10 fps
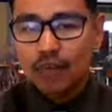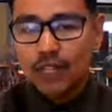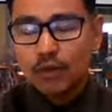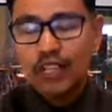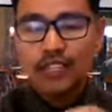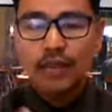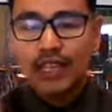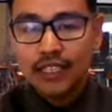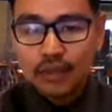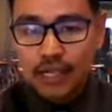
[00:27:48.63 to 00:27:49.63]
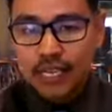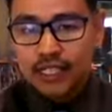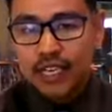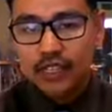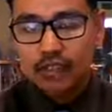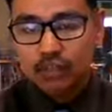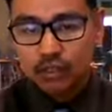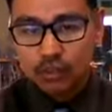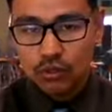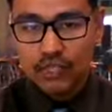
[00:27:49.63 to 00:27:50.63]
they would automatically be entitled
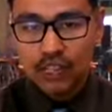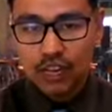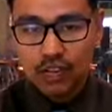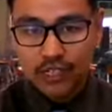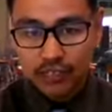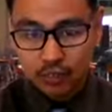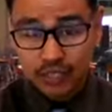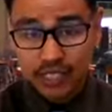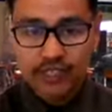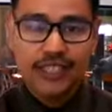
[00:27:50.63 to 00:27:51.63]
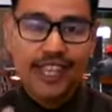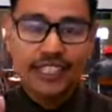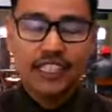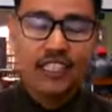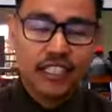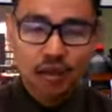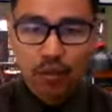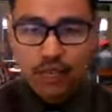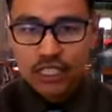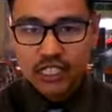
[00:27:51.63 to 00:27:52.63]
to the Cal Grant award. Now that's just the
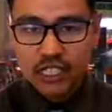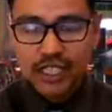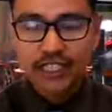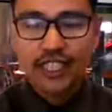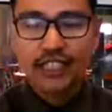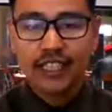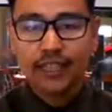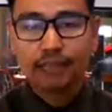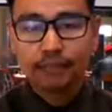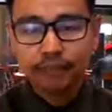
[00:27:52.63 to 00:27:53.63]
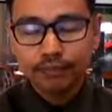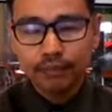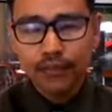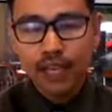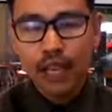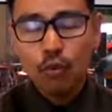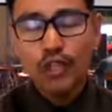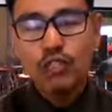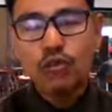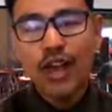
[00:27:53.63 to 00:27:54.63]
March 2nd deadline.
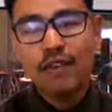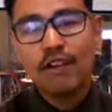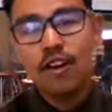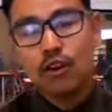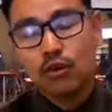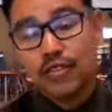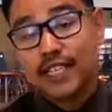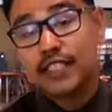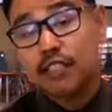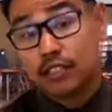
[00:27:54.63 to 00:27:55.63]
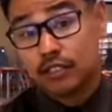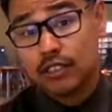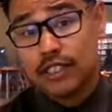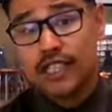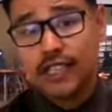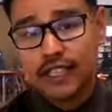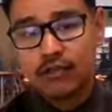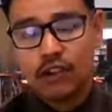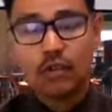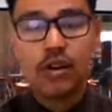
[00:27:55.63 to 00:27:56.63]
We do have our own internal deadlines
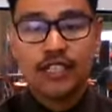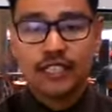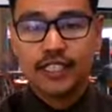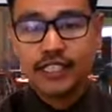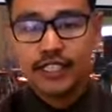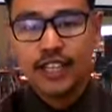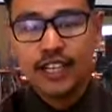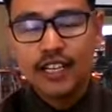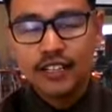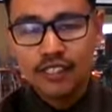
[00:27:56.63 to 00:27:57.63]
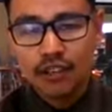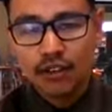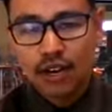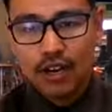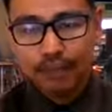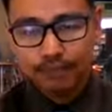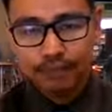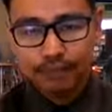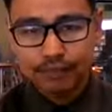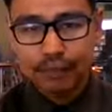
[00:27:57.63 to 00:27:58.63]
for our processes. So
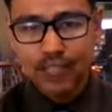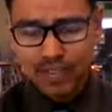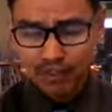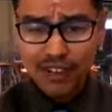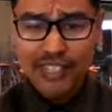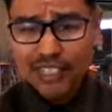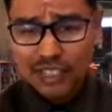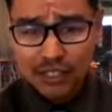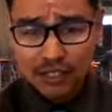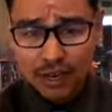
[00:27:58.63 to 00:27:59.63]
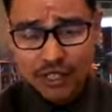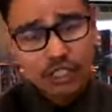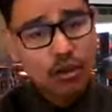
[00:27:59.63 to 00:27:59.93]
in regards to, I'm just